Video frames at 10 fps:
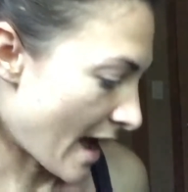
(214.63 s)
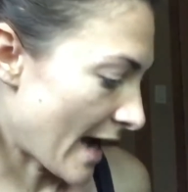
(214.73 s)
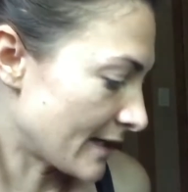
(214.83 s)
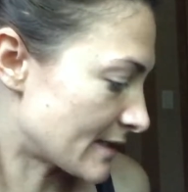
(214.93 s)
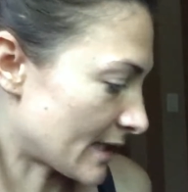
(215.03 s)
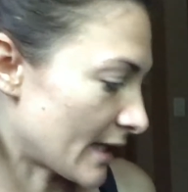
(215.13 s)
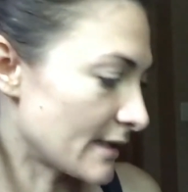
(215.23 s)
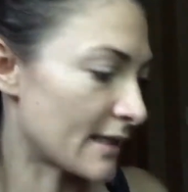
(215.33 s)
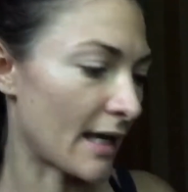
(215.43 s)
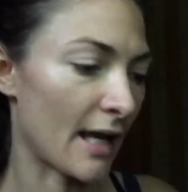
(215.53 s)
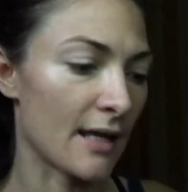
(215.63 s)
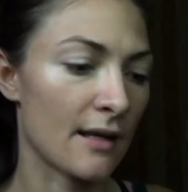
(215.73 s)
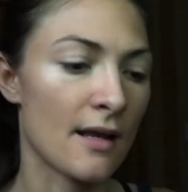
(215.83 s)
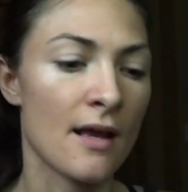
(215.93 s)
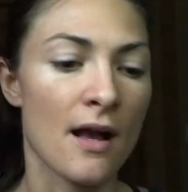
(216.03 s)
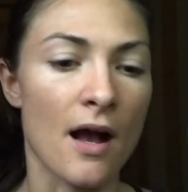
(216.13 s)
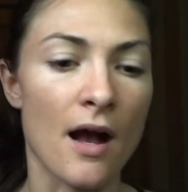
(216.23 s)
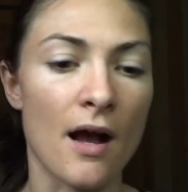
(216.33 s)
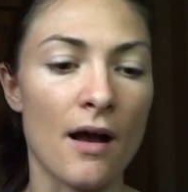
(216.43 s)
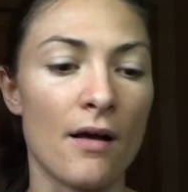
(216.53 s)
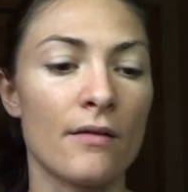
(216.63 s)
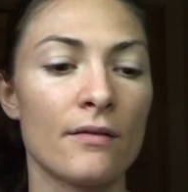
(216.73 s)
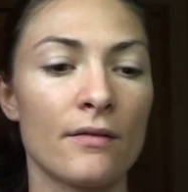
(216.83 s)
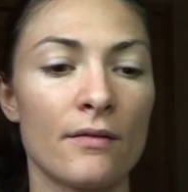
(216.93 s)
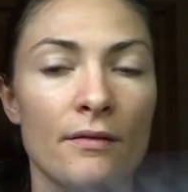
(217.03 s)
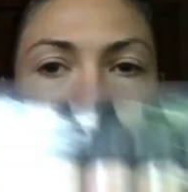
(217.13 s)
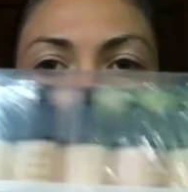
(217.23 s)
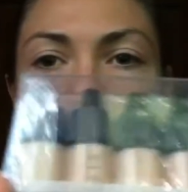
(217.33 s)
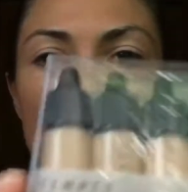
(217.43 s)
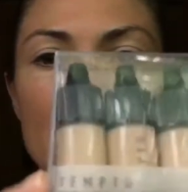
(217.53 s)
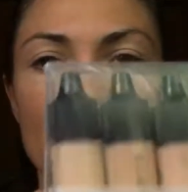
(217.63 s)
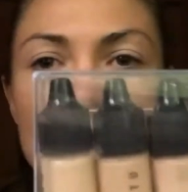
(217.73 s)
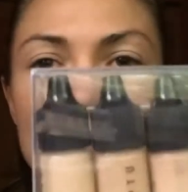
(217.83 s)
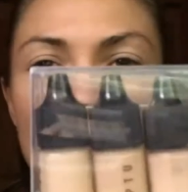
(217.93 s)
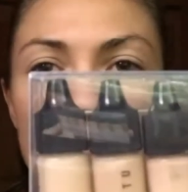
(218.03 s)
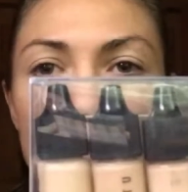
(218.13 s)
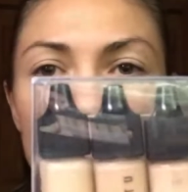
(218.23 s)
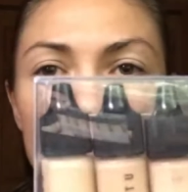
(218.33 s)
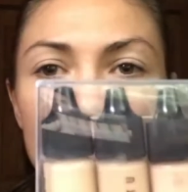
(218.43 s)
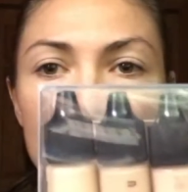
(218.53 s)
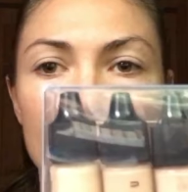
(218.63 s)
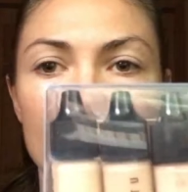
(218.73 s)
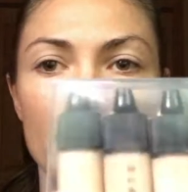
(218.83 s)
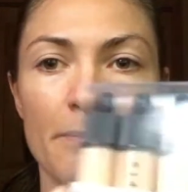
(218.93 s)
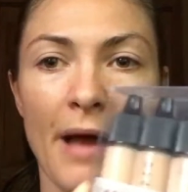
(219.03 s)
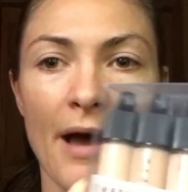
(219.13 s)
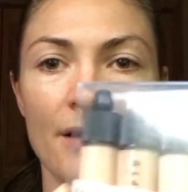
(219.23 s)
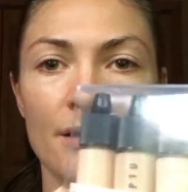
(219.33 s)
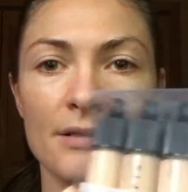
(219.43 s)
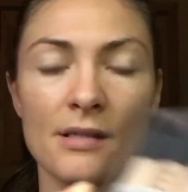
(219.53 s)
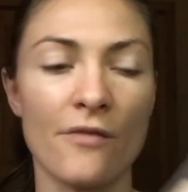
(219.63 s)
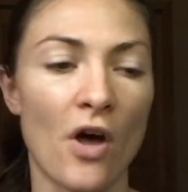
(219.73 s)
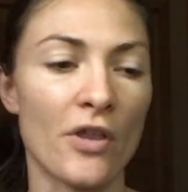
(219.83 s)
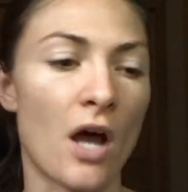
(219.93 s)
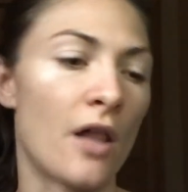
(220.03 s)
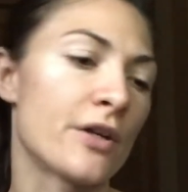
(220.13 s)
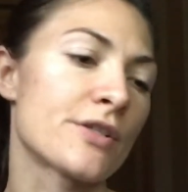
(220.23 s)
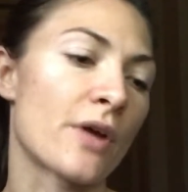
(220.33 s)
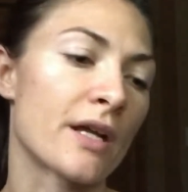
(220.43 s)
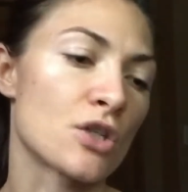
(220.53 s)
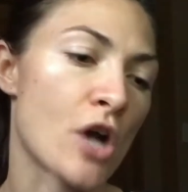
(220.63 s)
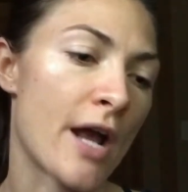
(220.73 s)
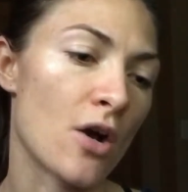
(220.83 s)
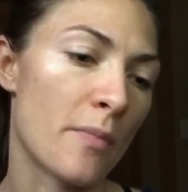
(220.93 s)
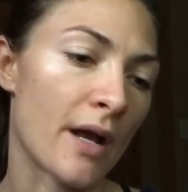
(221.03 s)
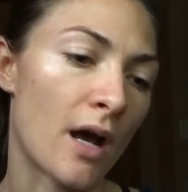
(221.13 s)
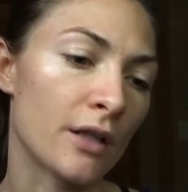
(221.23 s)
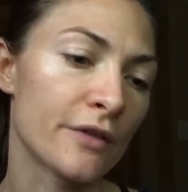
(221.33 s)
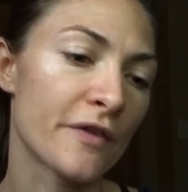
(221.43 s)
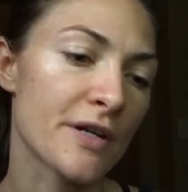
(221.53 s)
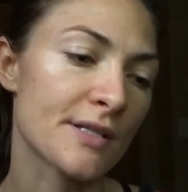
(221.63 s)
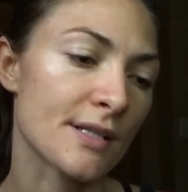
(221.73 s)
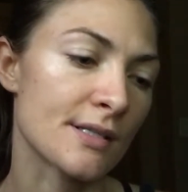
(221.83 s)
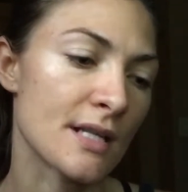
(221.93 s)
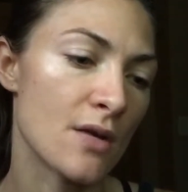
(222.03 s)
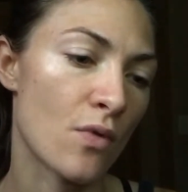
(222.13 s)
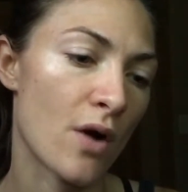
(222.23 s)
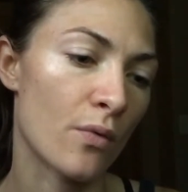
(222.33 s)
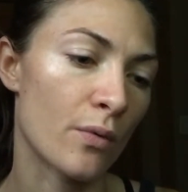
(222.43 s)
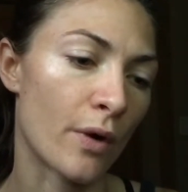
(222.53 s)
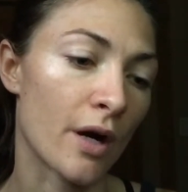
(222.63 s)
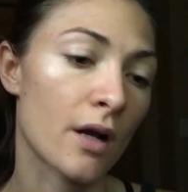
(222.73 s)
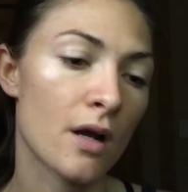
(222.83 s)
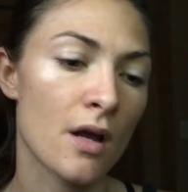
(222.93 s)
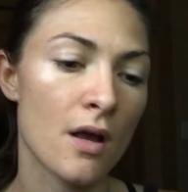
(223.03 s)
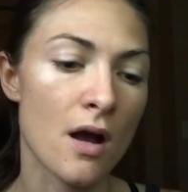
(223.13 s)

I did get kind of some sample bottles of all the colors so I could try out my color first to see what would work